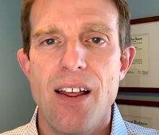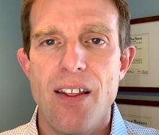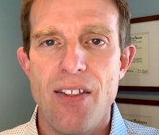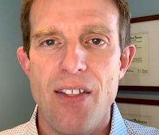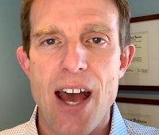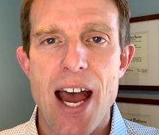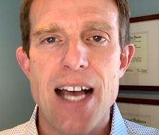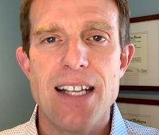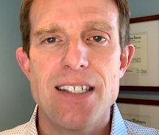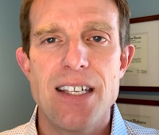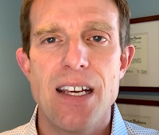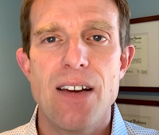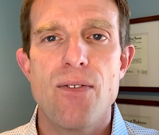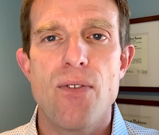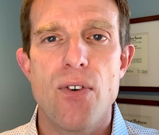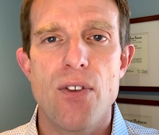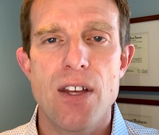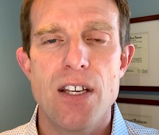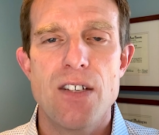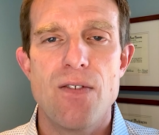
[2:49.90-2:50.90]
That's it
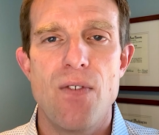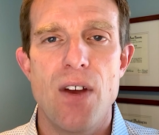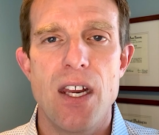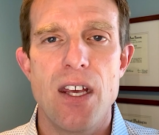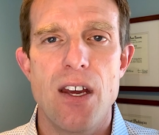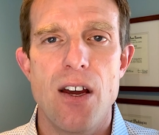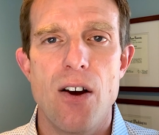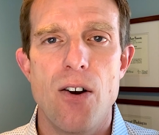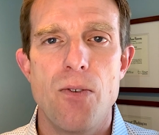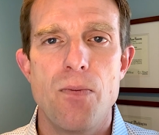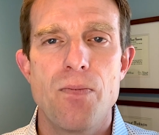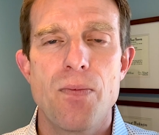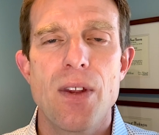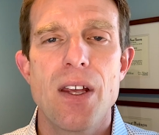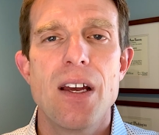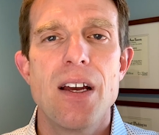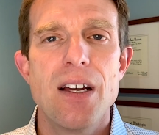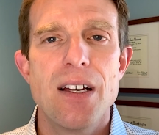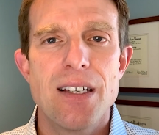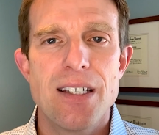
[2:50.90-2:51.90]
for this video.
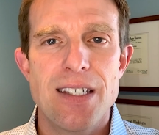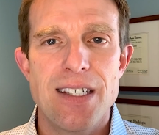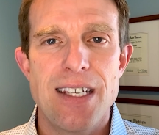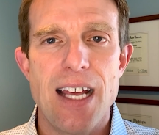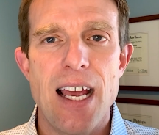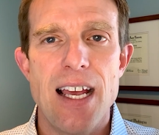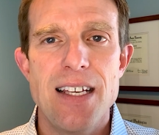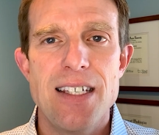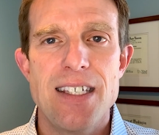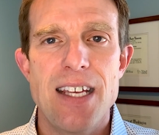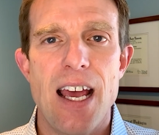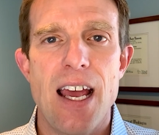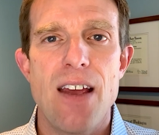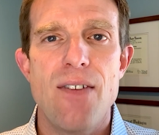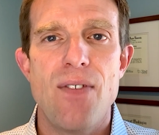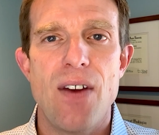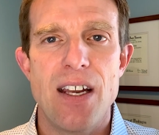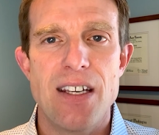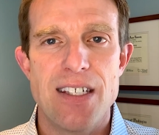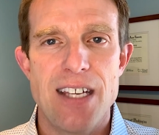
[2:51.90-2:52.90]
Stay
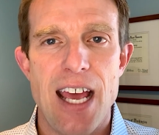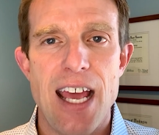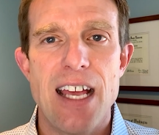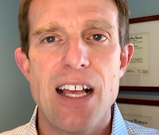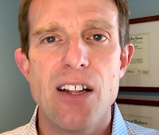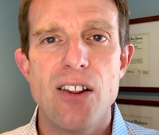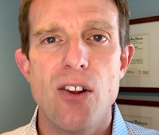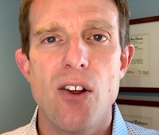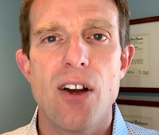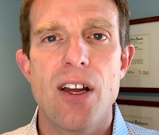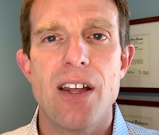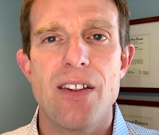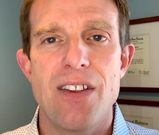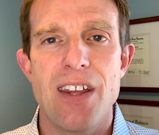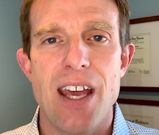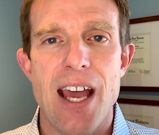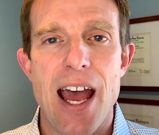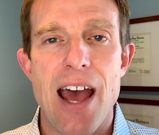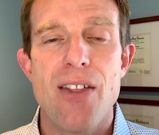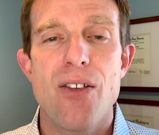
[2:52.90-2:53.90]
safe and take a look at
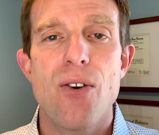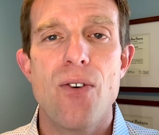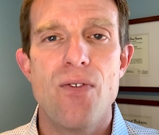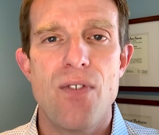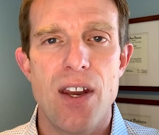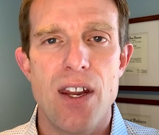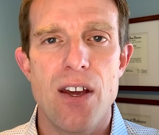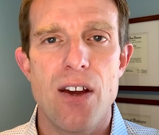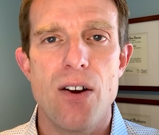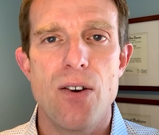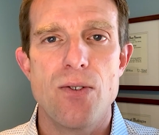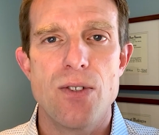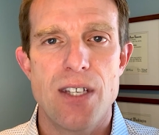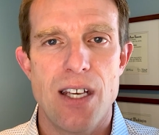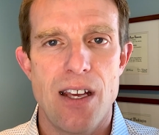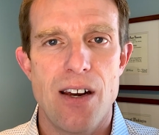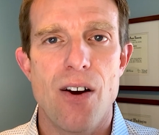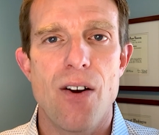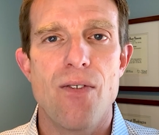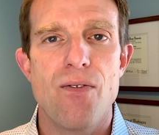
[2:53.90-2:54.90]
the other
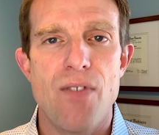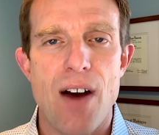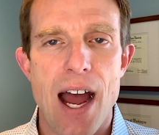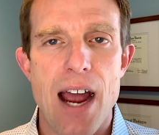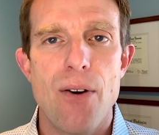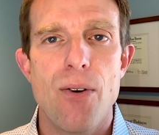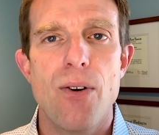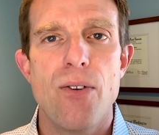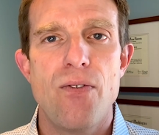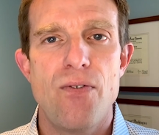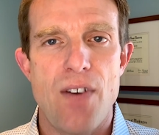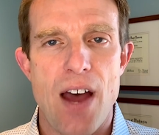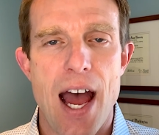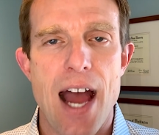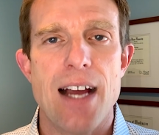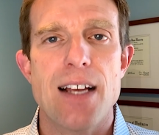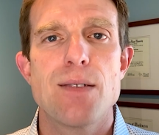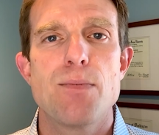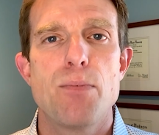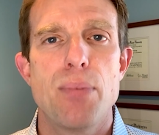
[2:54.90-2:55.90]
videos in our Viral Facts